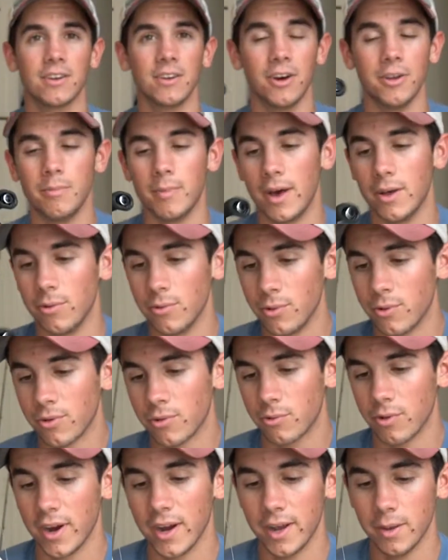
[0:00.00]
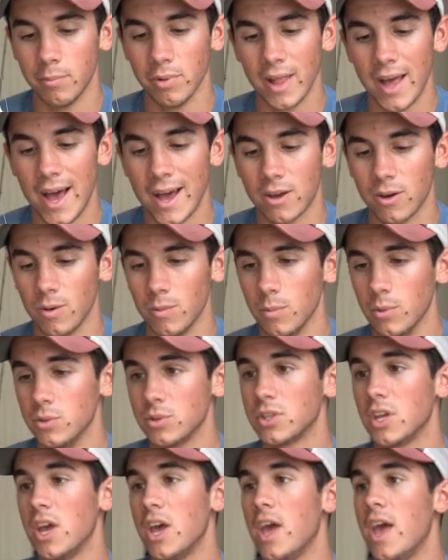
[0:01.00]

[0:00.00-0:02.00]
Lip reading: gunmetal, gray, black almost.